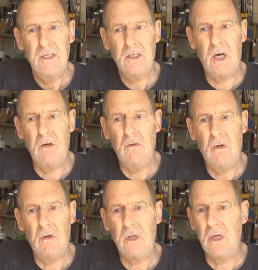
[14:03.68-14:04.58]
So
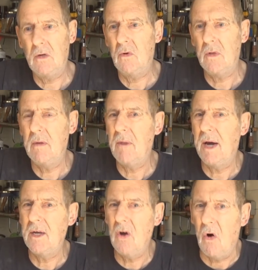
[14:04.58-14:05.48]
I don't know what they're
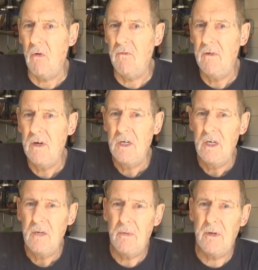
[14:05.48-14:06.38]
made of,
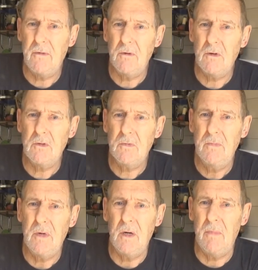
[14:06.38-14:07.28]
but if it was
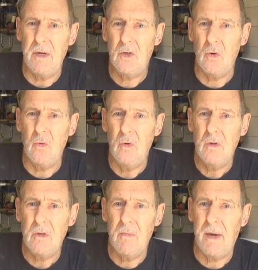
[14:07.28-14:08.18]
a metal,
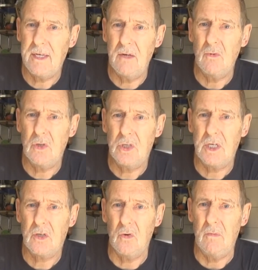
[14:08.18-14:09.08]
the magnet would
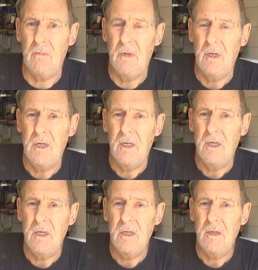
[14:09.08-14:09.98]
stick to them.
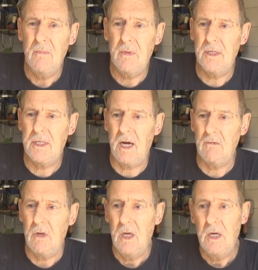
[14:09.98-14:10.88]
But they
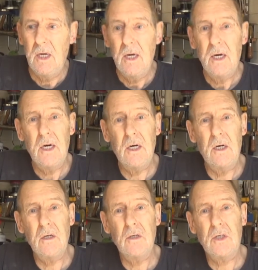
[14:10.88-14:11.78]
don't.
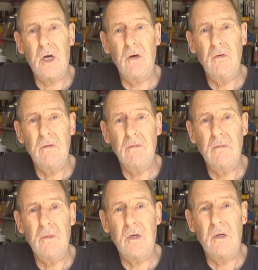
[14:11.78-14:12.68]
So
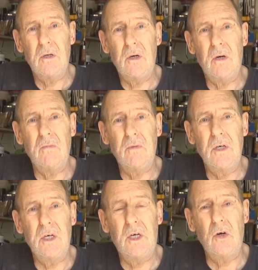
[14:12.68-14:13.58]
I'm
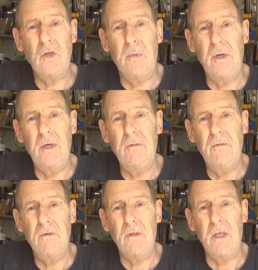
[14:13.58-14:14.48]
inclined to believe
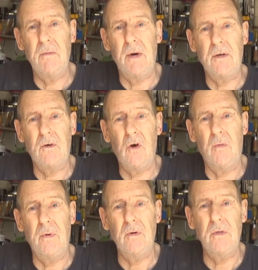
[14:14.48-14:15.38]
that they're made of
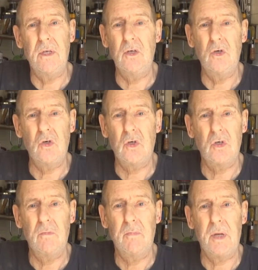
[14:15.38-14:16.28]
copper and they're
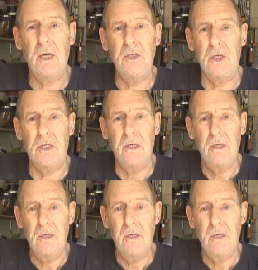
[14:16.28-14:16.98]
just plated.